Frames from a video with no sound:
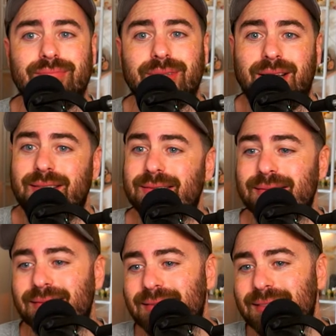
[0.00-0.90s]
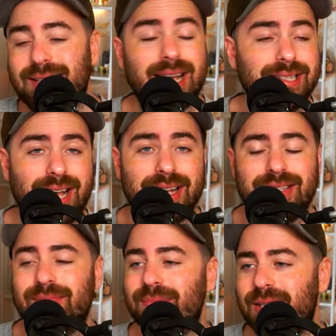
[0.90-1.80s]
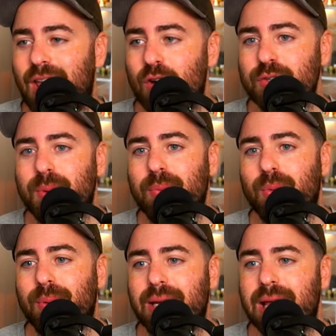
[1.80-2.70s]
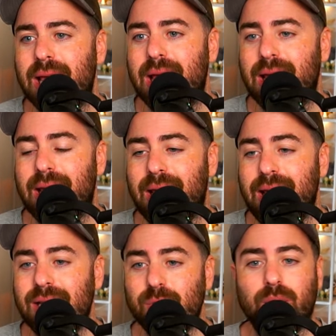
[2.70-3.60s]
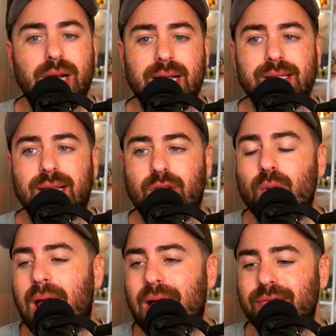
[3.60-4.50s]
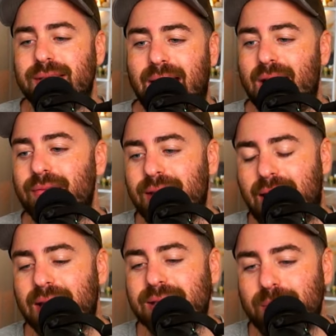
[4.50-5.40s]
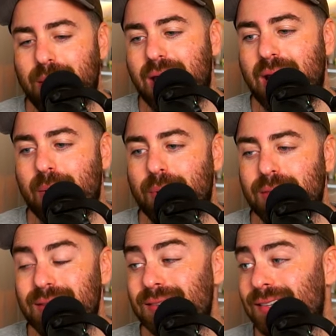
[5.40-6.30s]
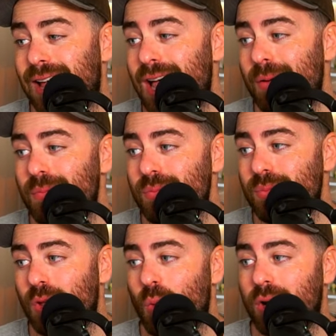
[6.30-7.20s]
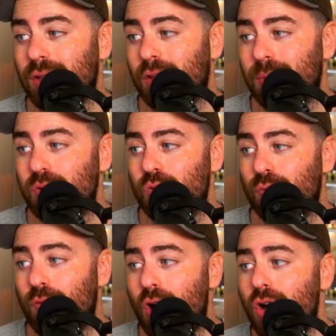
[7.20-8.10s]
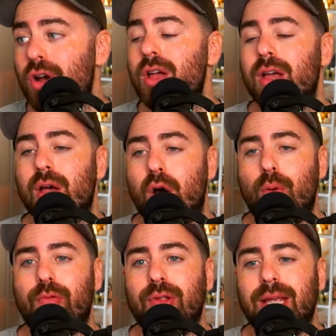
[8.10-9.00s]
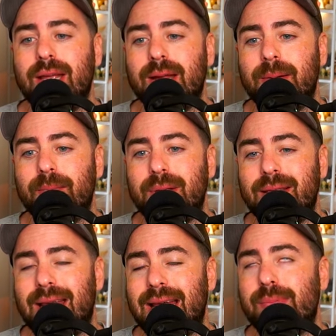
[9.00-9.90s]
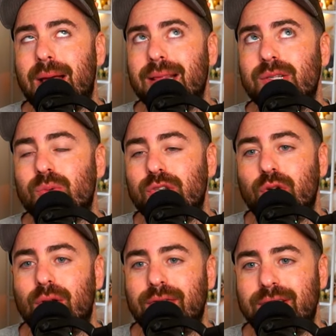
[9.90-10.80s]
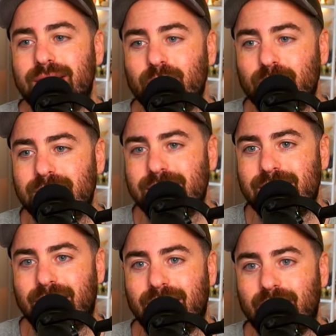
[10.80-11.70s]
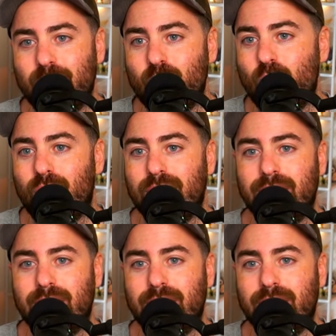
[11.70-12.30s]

this deck sucks, carries people, but it is what it is. Like you have to have the anti meta, but this time they went a little bit too far. Hopefully, in the next balance, we don't have to deal with this deck anymore.